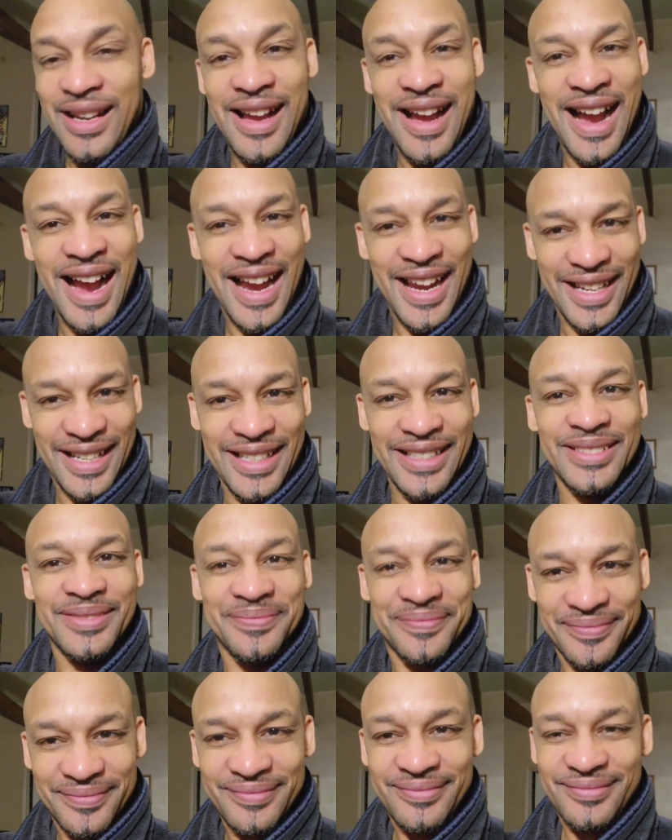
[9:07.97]
All right.
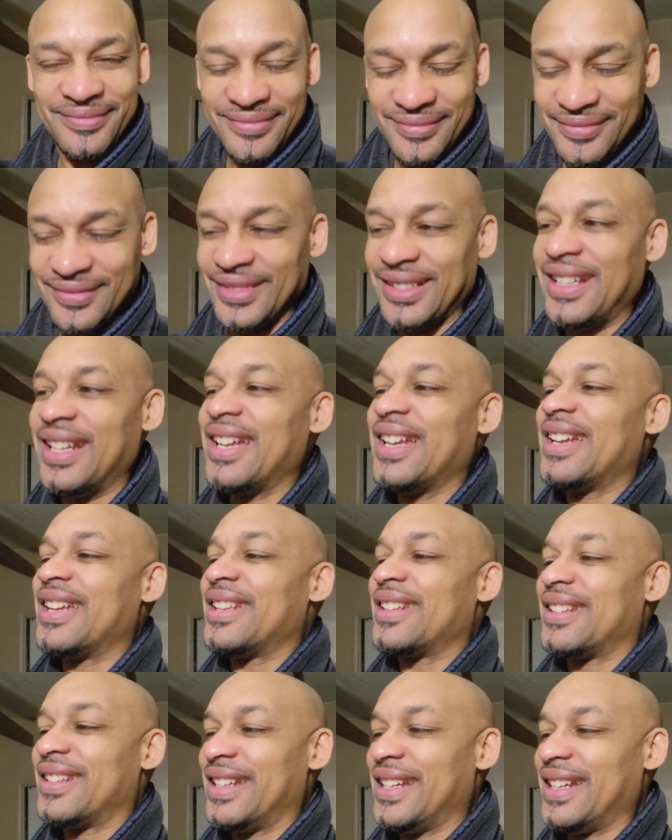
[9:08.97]

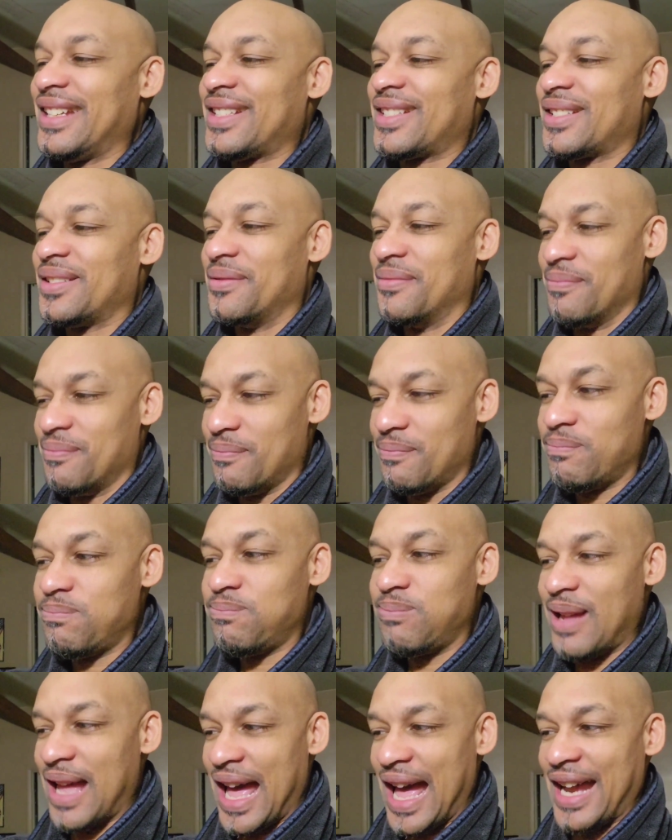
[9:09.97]
This
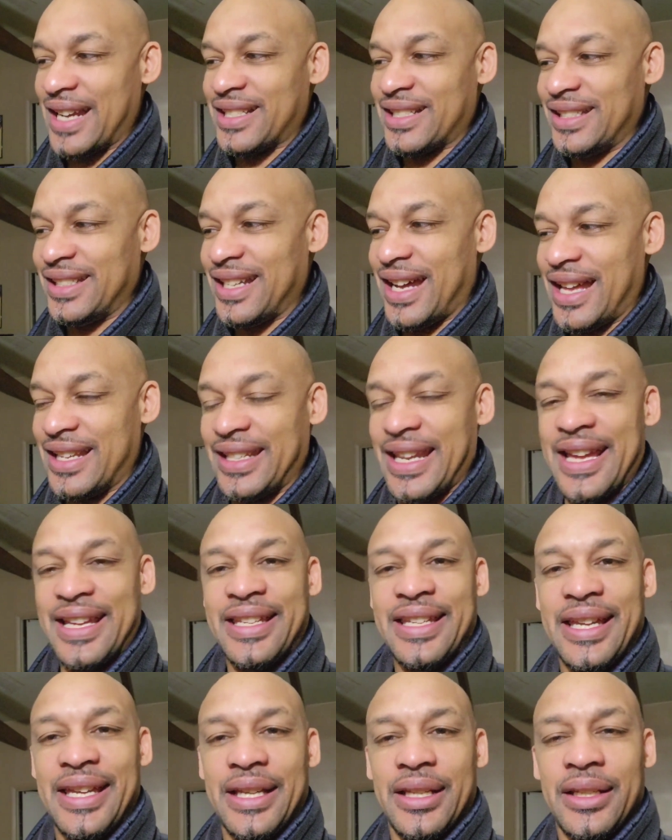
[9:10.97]
actually got that
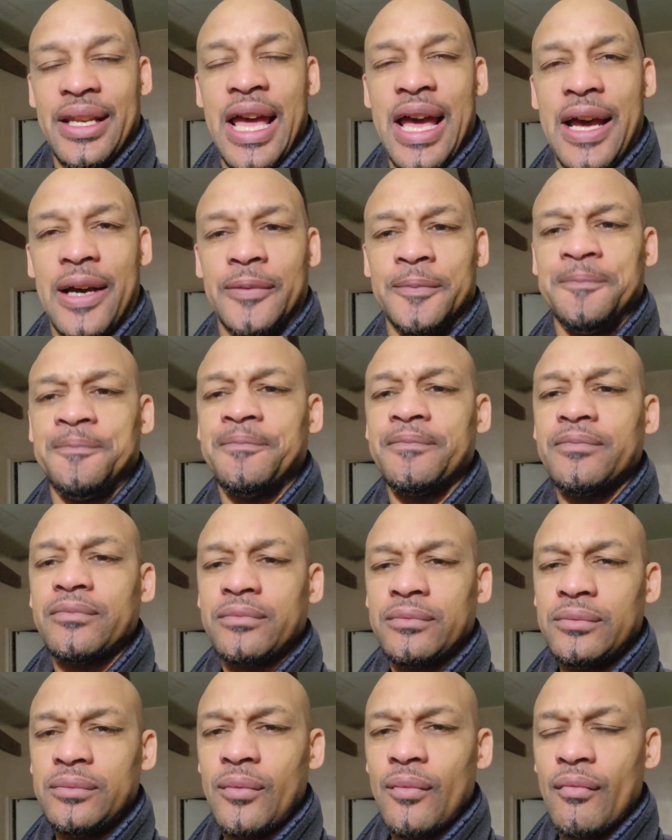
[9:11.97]
kick. Now,
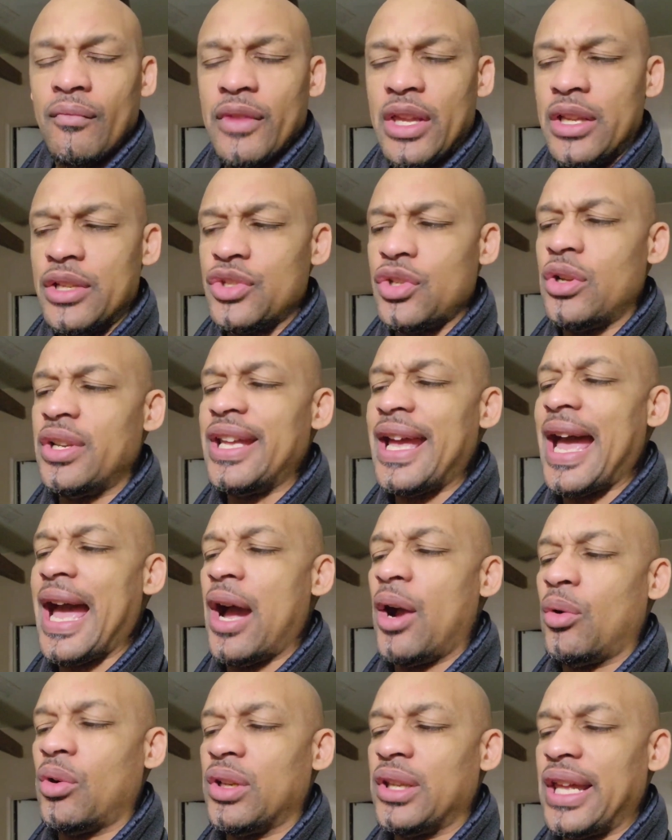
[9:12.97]
it's only an
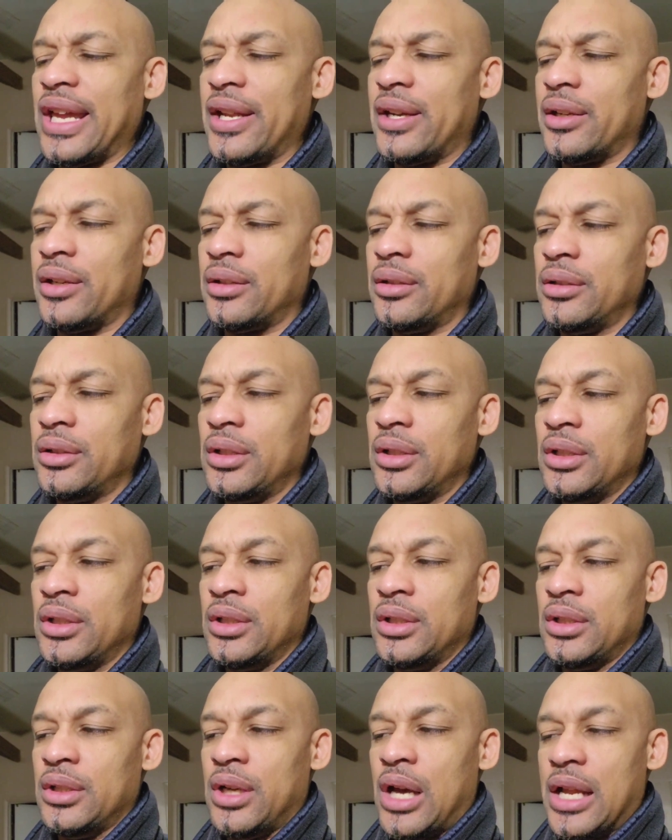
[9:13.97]
hour later.
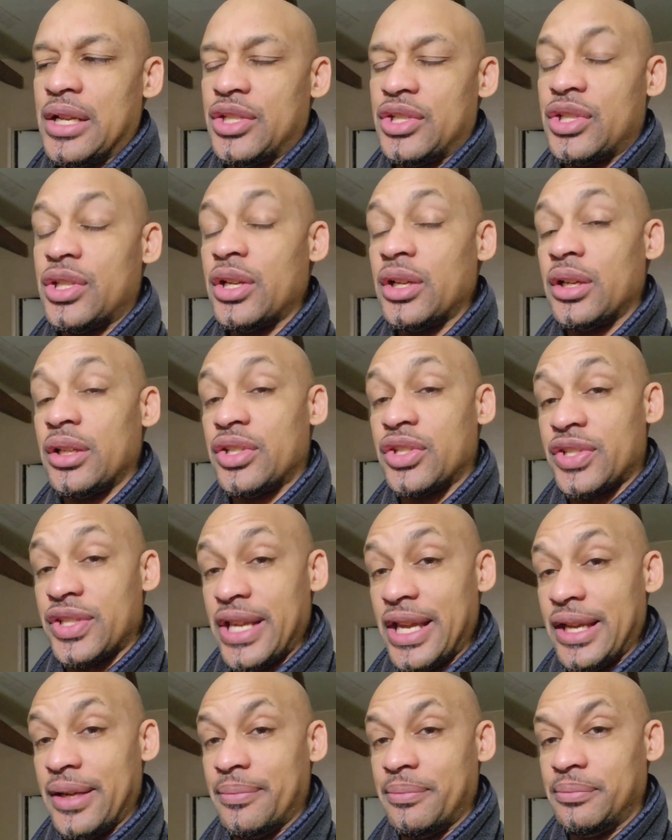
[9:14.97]
I just took a
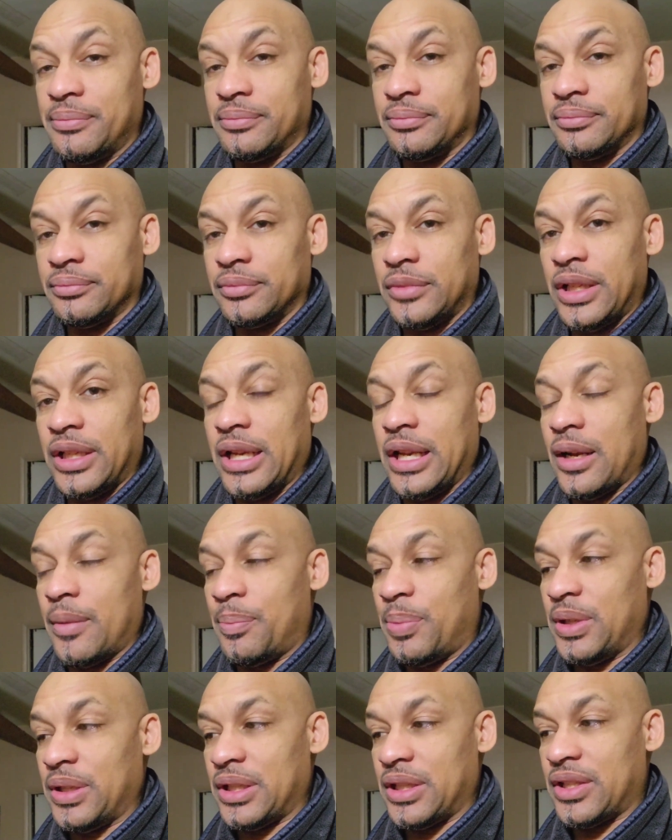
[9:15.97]
sip, and then I
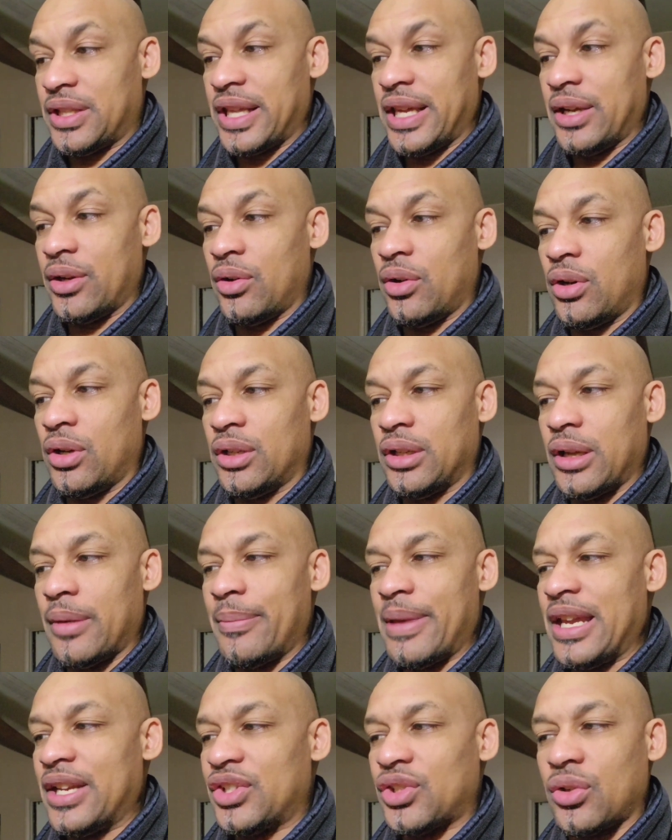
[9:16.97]
put the thing on and
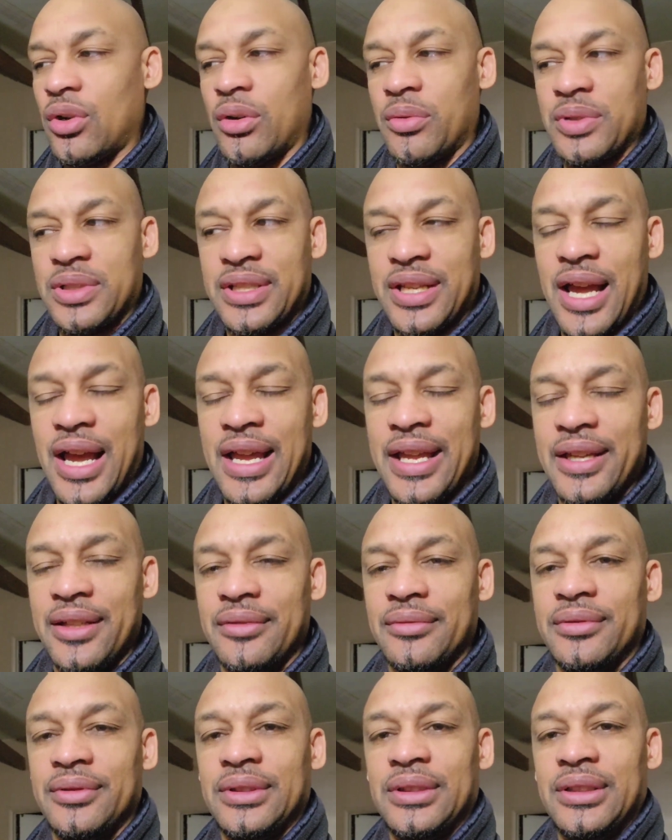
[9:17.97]
made sure it was tight.